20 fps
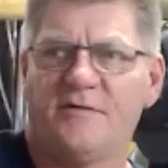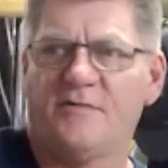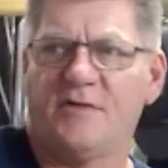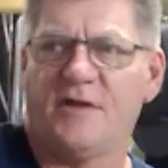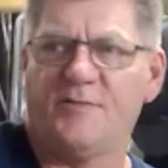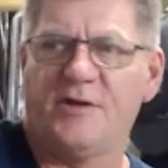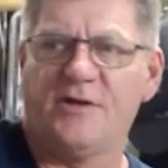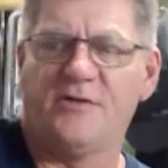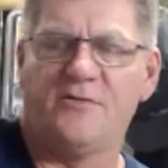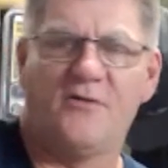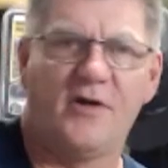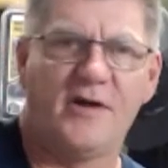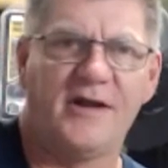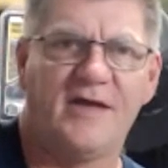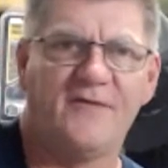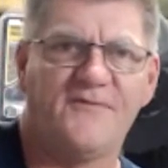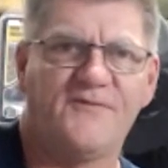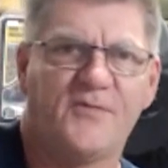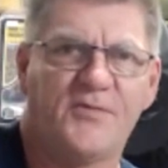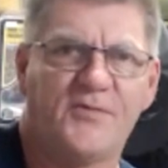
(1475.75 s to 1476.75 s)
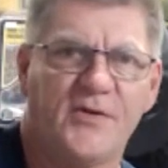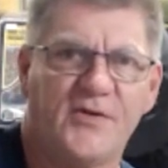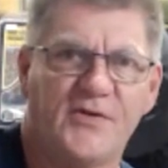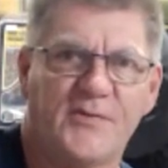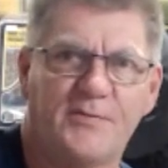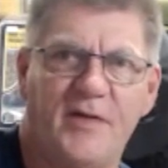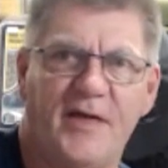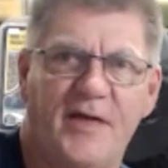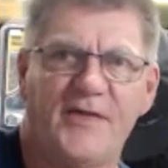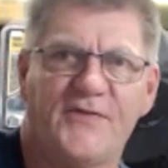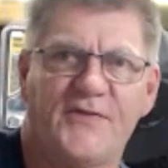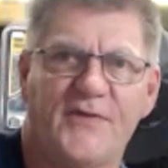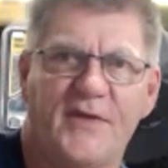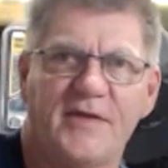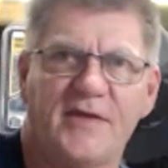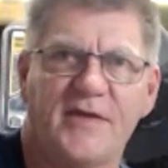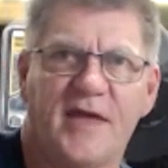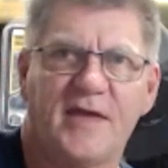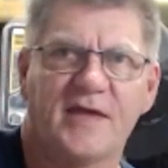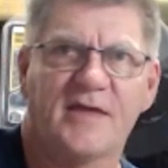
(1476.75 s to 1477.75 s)
I mean, right enough for first place, so
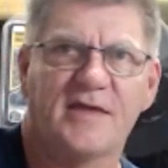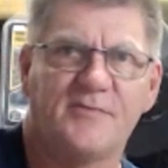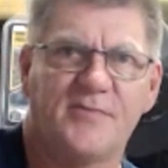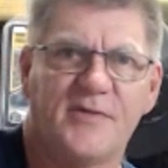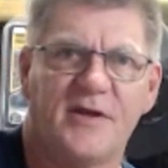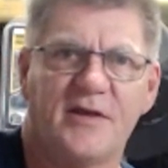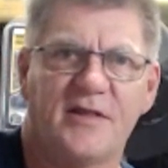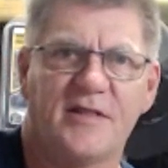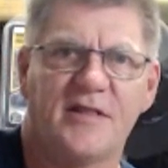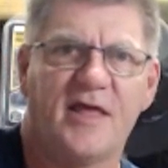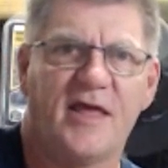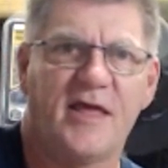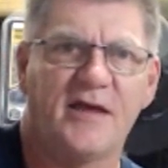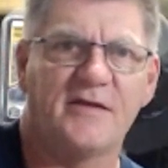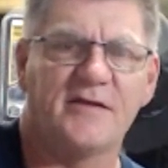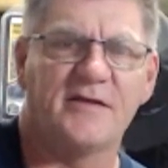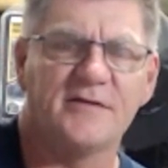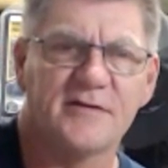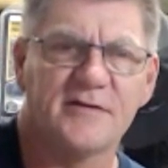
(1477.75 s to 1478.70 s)
you can't get better than that.